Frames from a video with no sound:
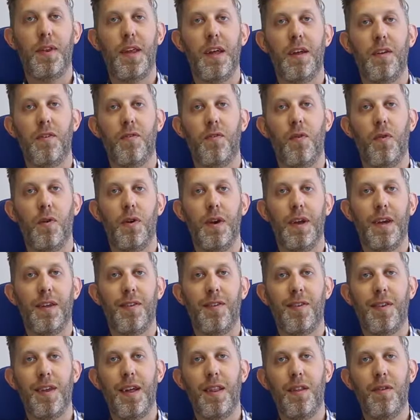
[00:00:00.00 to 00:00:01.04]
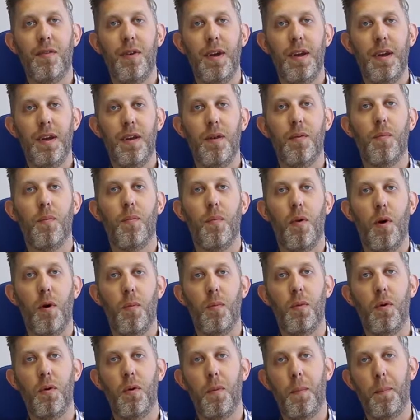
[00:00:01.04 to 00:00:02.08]
stands for Accelerated
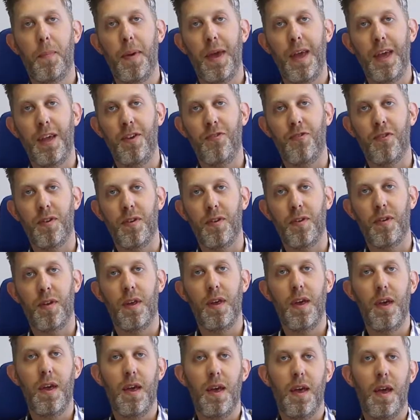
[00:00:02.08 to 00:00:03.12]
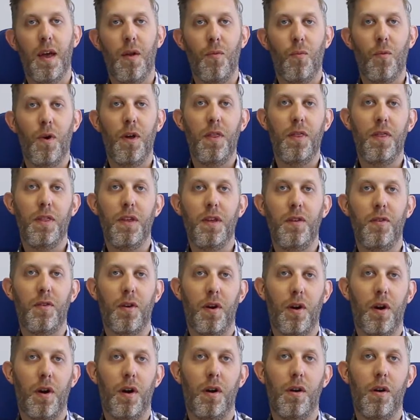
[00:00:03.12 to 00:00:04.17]
Mobile Pages. And what these
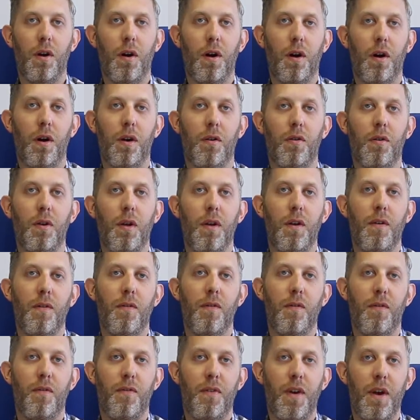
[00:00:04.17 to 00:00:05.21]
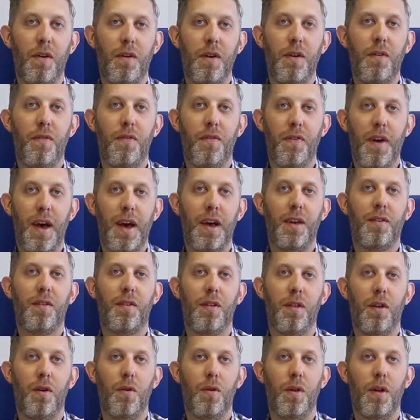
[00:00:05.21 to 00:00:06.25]
are very fast
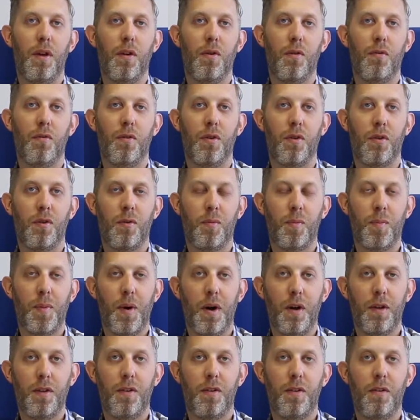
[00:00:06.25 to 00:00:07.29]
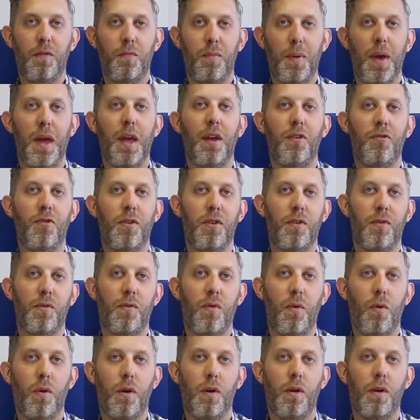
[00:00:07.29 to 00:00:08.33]
loading, responsive pages
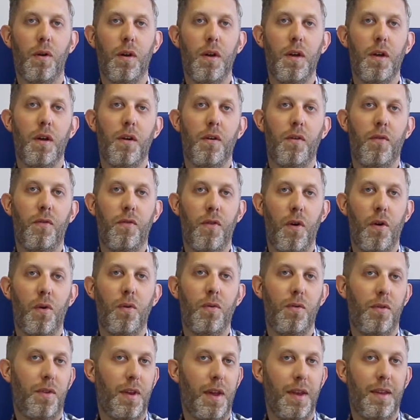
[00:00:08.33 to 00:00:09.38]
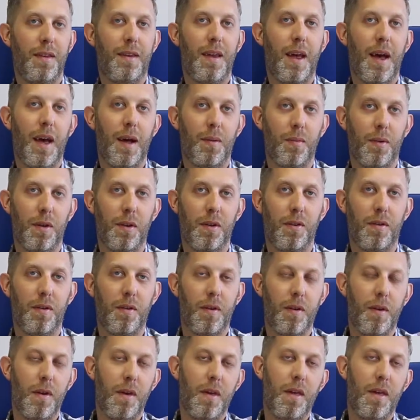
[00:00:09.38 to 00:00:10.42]
for phones and tablets.